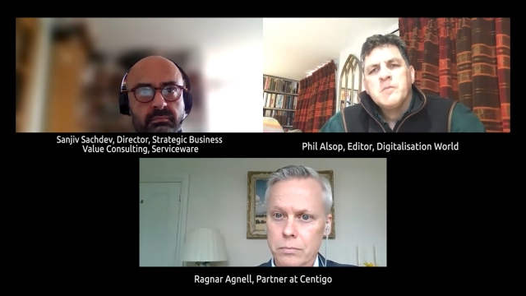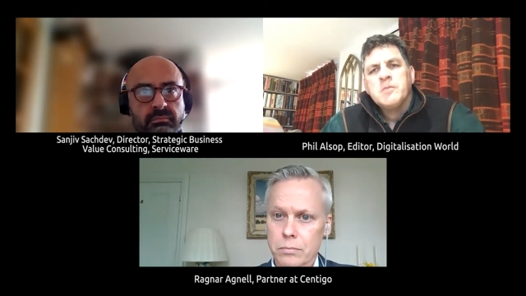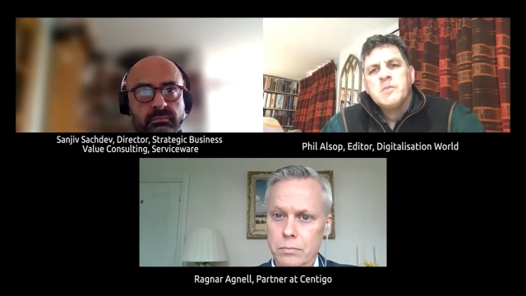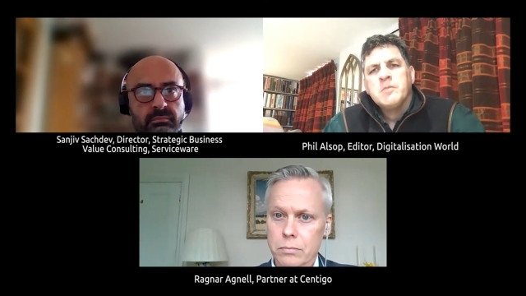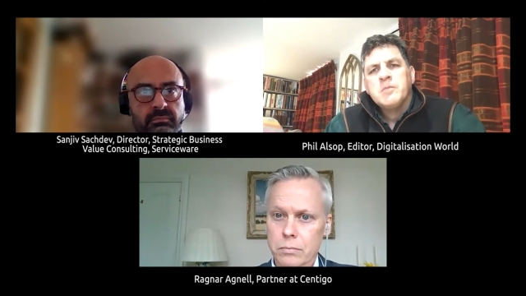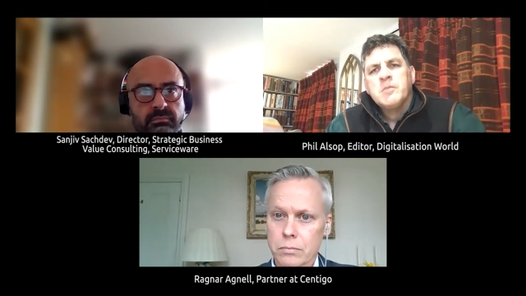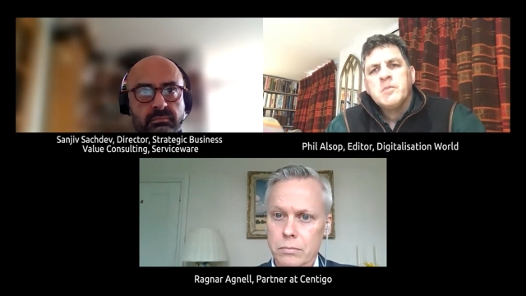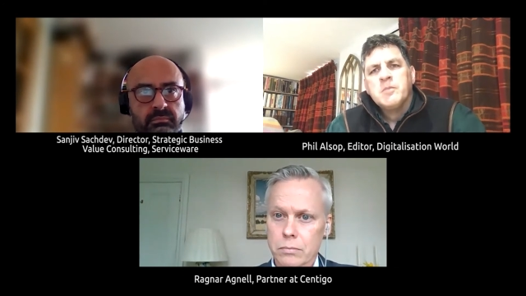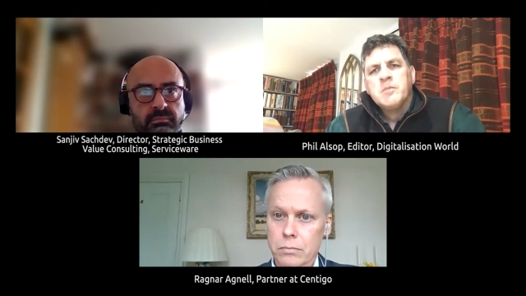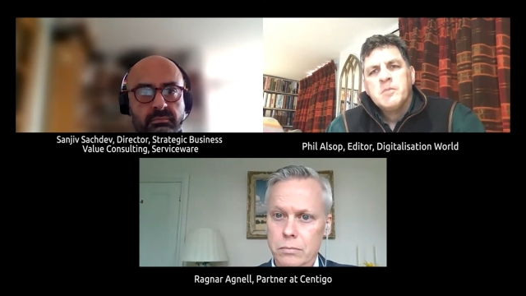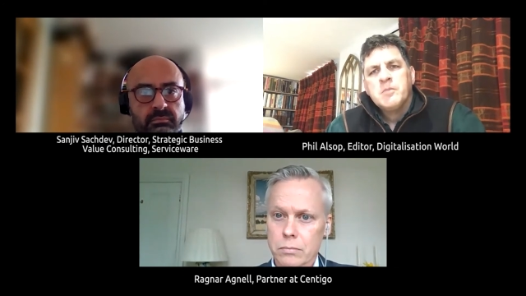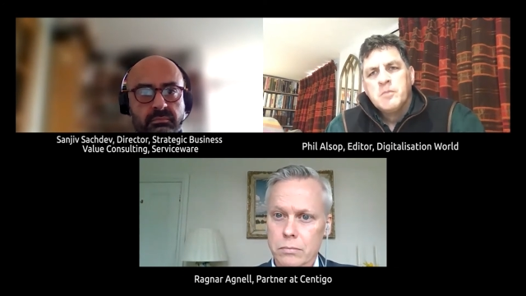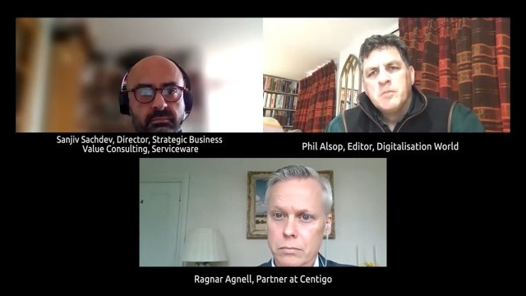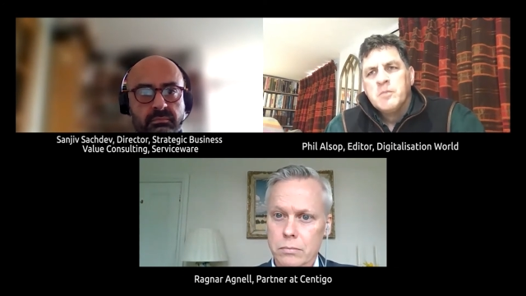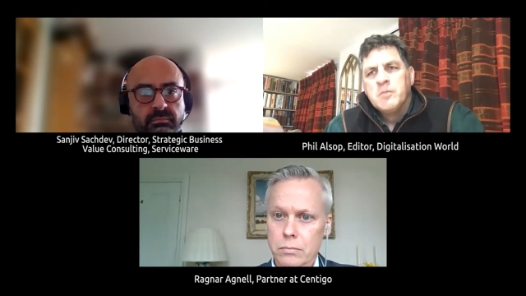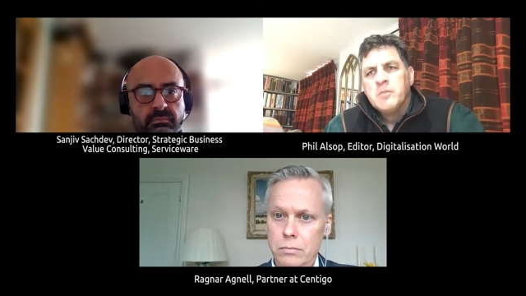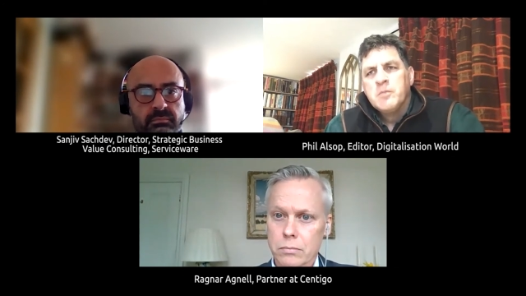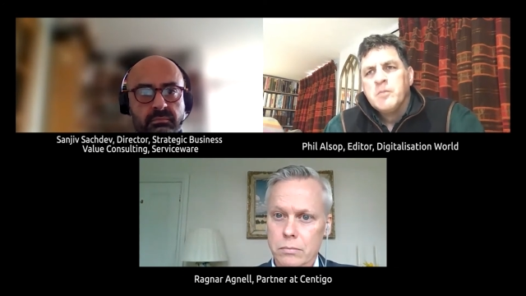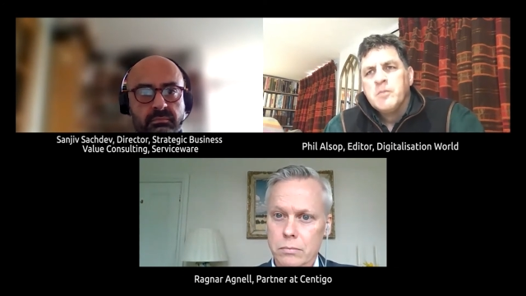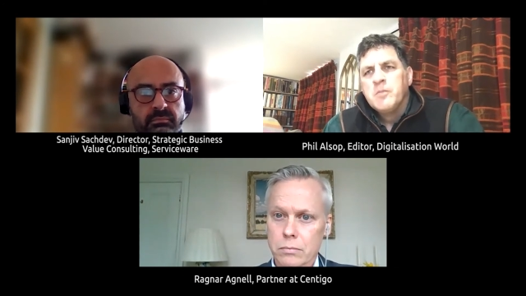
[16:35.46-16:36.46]

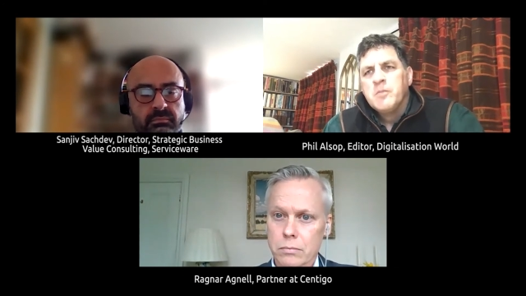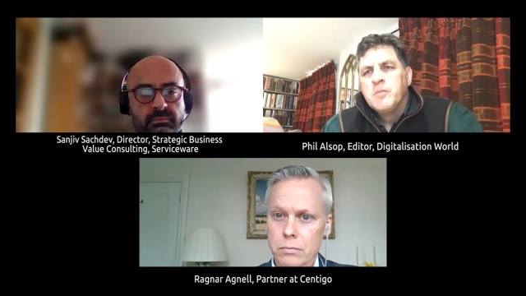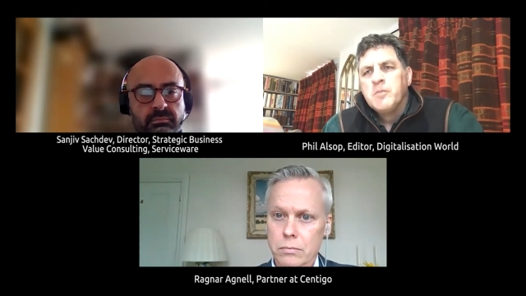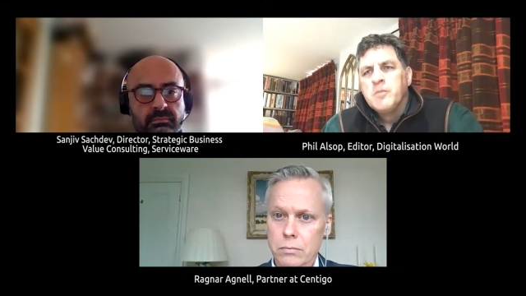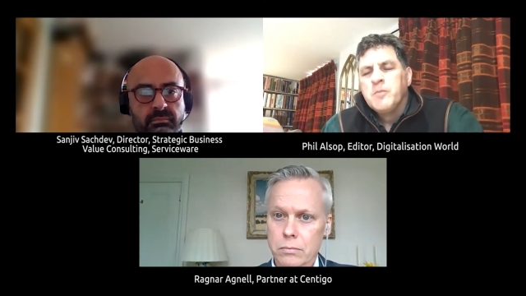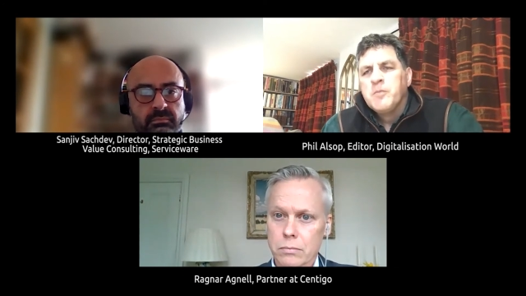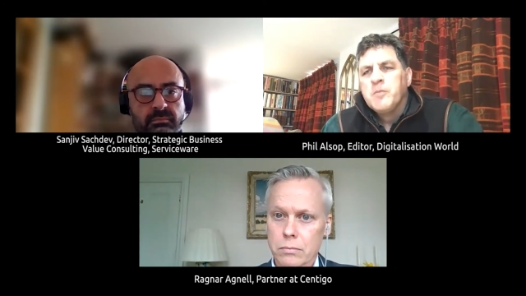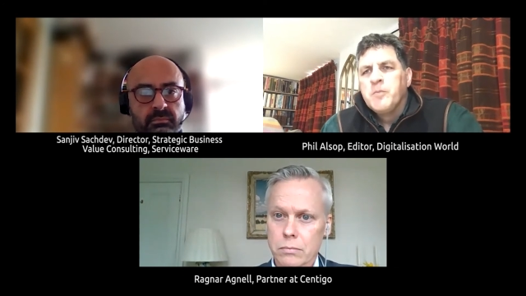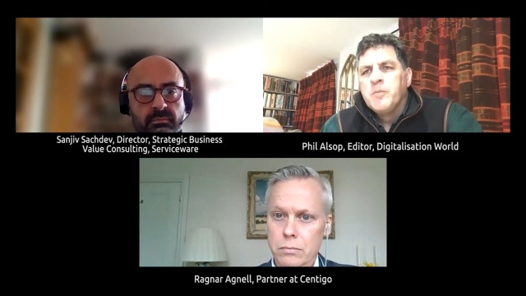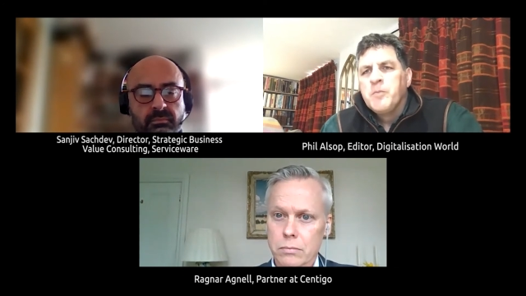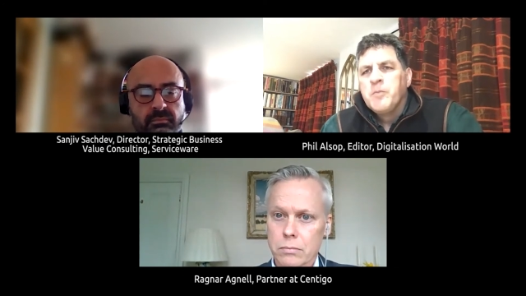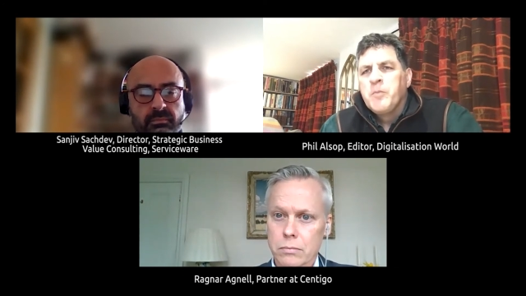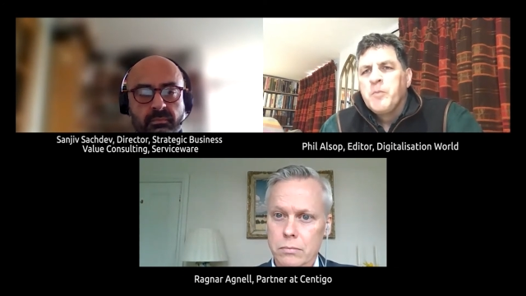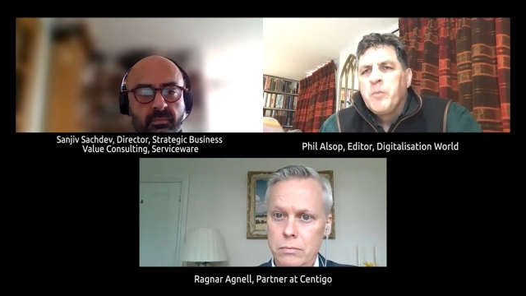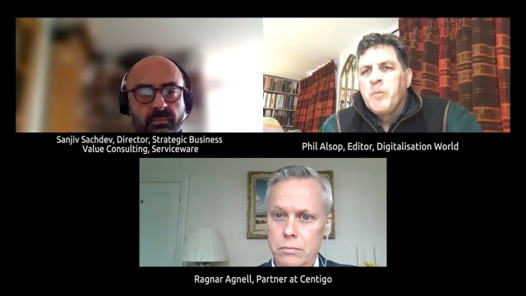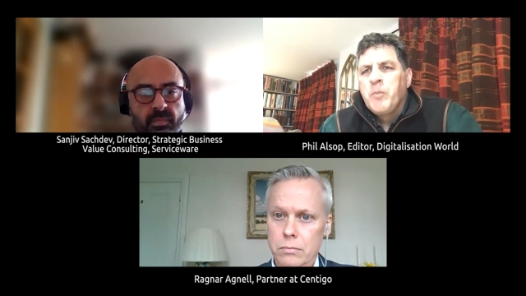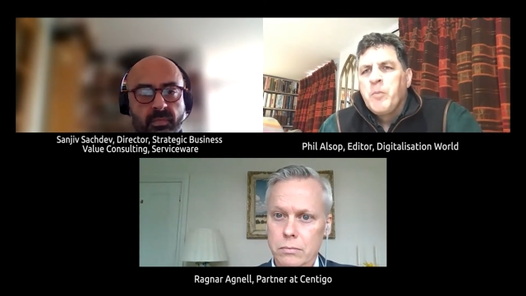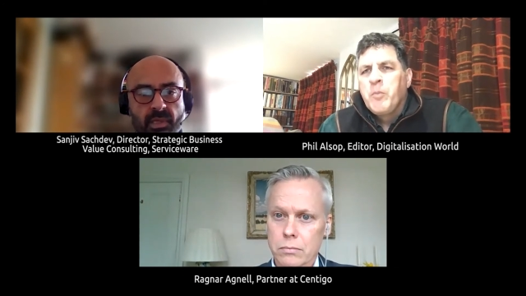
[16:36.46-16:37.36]
[no speech]